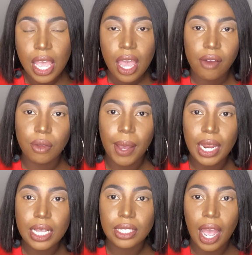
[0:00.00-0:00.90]

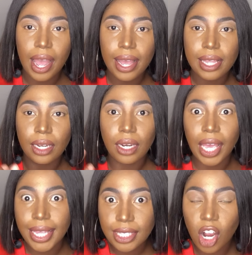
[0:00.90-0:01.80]
Everybody's eye
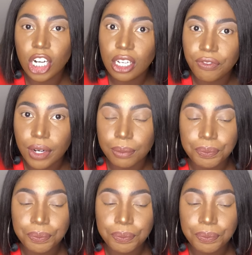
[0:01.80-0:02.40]
lengths are different.